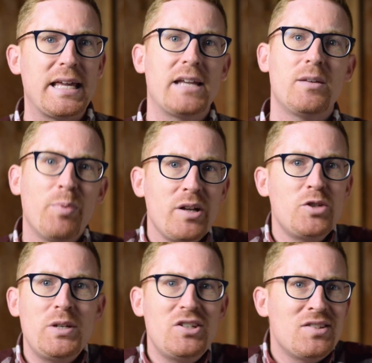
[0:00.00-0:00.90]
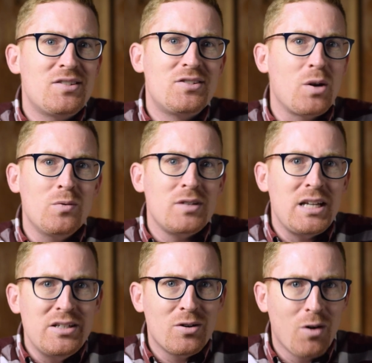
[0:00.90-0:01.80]
and a bridge we just don't
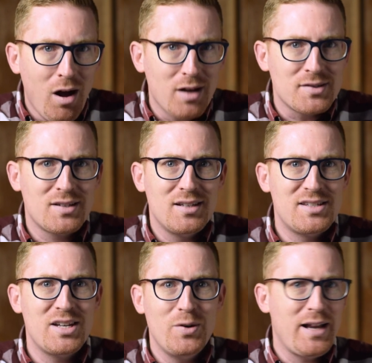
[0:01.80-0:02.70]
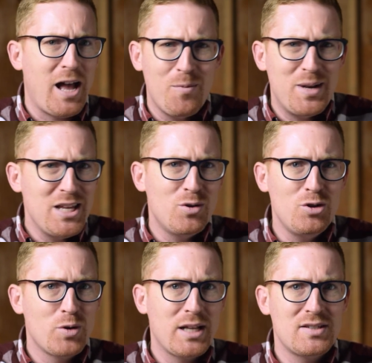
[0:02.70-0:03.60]
need to cross, considering how many
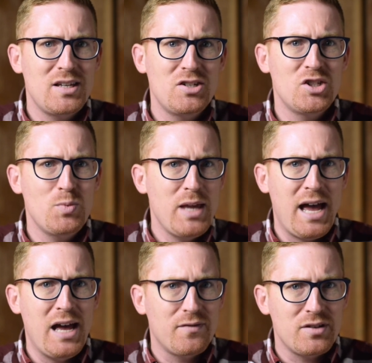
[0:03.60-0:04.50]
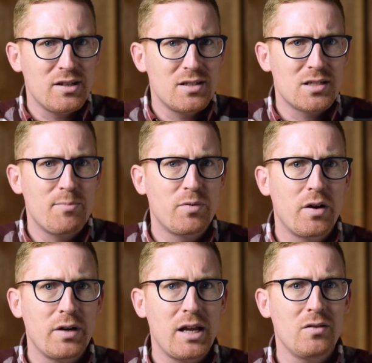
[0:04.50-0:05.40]
good translations we have in
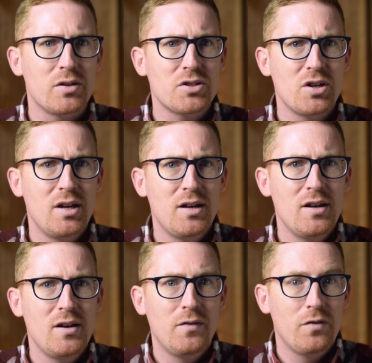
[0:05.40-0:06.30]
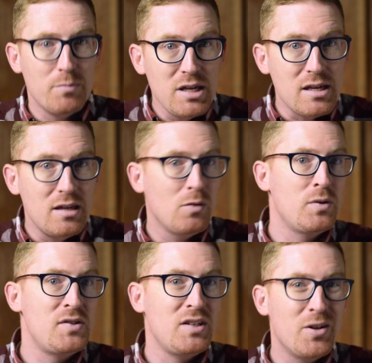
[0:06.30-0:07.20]
contemporary English. For me, it
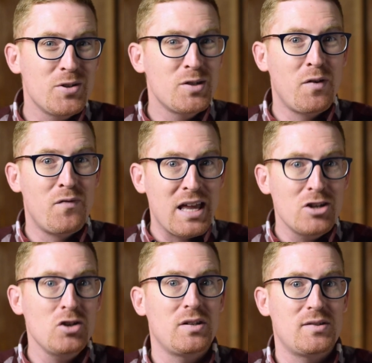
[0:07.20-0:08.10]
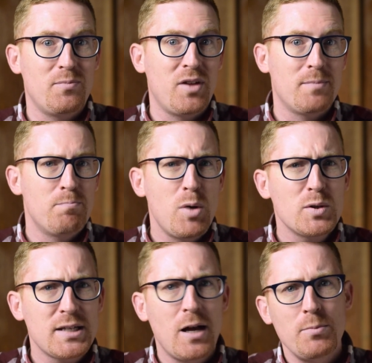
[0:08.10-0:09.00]
was years of evangelism that
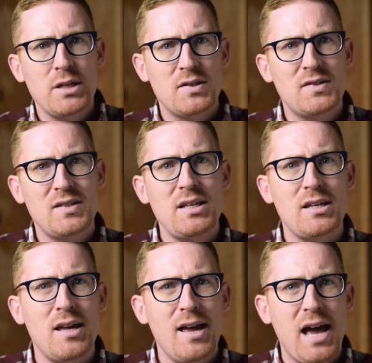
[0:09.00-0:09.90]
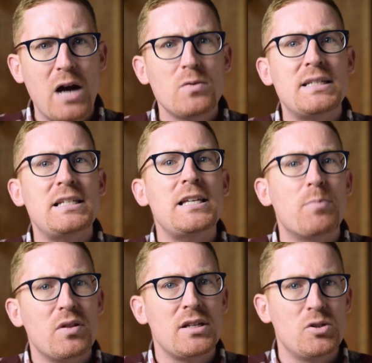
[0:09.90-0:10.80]
most helped me to see how
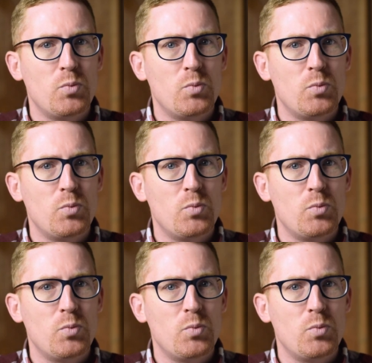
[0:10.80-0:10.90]
deep these